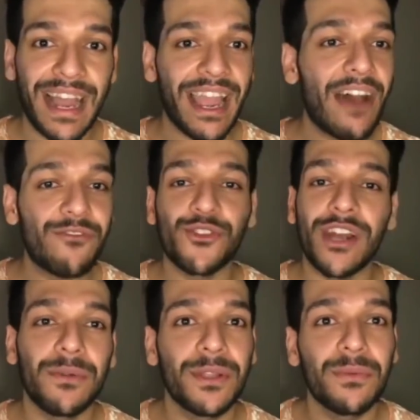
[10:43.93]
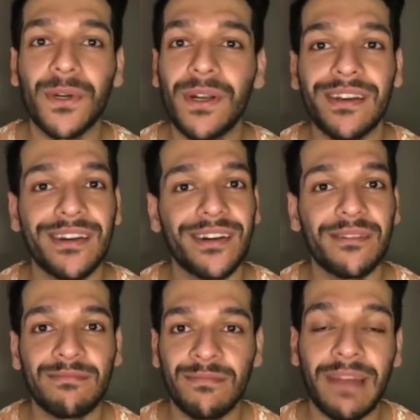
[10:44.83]
I have to travel the world.
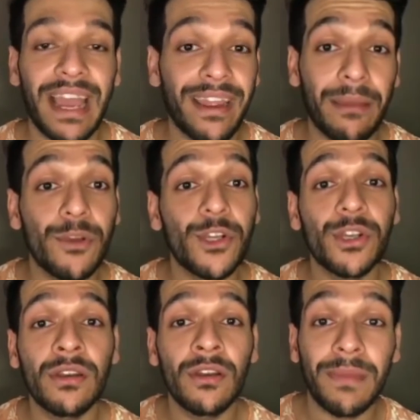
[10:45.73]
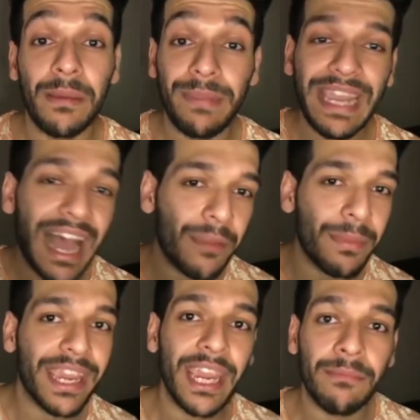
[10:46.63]
My ambition or my
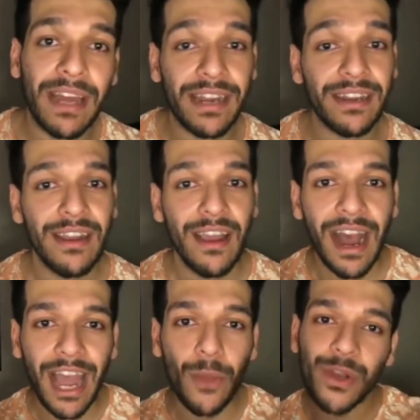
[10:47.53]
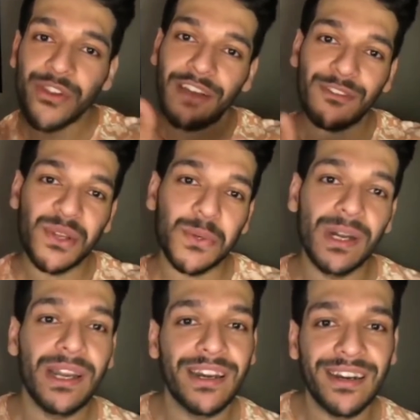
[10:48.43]
B-hack became that I will travel the
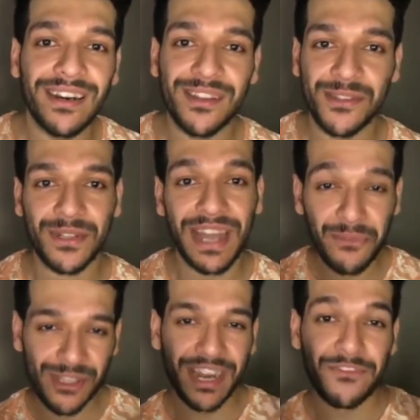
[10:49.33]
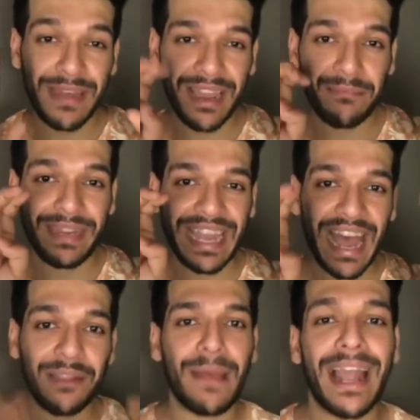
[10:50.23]
world. So that was kind of my
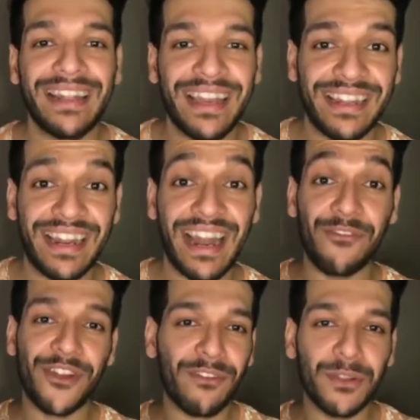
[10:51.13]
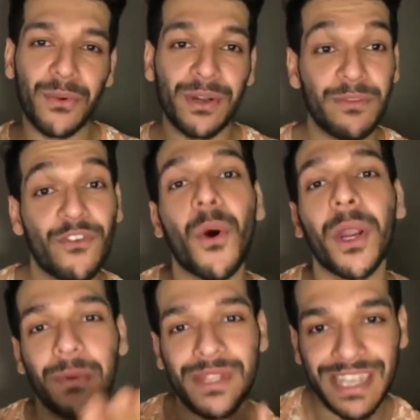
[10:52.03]
B-hack back then, that I will travel the world before
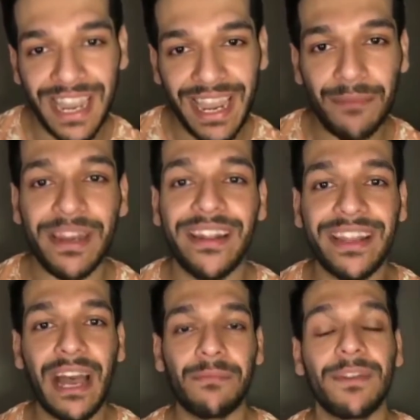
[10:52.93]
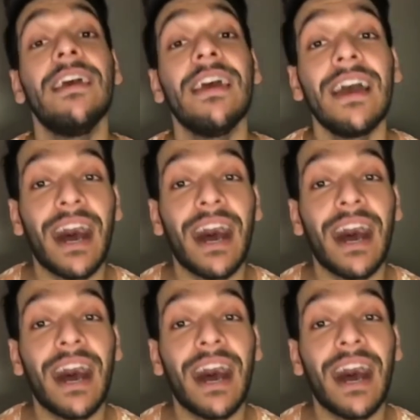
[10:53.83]
Wander with Sky happened, anything happened.